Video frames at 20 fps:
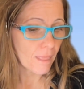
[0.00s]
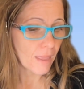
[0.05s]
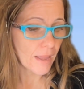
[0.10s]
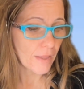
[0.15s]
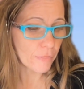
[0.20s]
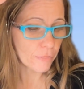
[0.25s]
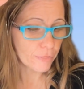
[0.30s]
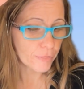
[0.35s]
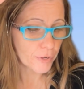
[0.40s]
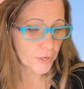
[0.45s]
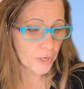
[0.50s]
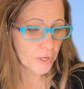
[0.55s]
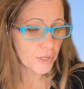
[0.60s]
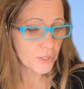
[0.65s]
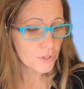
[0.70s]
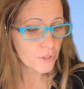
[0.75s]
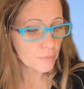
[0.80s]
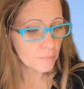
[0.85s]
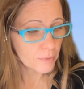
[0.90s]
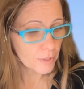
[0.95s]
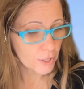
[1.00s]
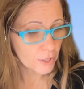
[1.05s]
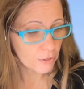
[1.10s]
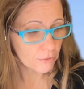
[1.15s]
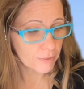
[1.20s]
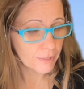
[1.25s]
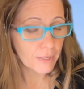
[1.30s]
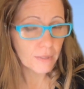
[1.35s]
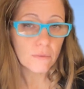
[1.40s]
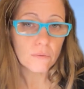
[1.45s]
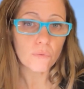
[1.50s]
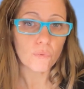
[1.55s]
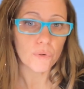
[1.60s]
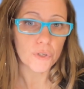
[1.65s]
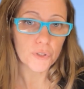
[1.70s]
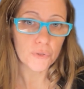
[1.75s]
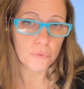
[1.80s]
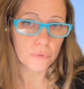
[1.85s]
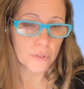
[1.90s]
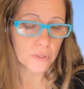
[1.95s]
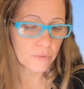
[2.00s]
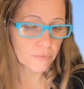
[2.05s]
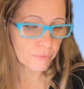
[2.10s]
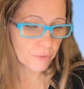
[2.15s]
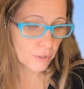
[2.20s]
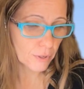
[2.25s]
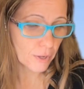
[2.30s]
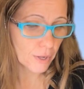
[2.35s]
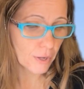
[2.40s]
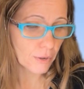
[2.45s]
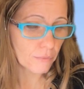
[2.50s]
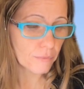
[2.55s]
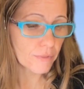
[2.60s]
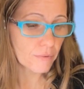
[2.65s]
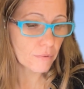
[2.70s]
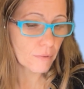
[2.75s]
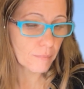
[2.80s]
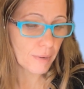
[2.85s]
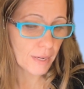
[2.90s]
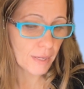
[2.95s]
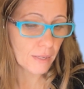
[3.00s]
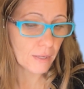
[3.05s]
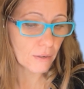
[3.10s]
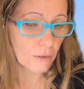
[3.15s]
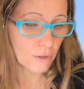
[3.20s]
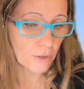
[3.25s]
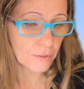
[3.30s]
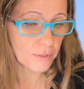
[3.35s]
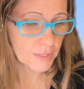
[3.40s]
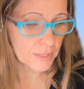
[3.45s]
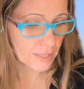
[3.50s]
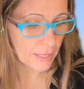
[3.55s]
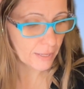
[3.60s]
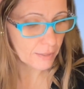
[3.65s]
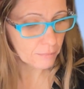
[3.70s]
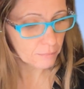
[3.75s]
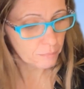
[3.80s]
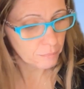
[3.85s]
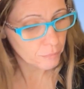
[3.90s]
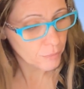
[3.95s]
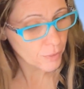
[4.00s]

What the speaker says: and third to Mercury, which rules Virgo, the remaining earth sign.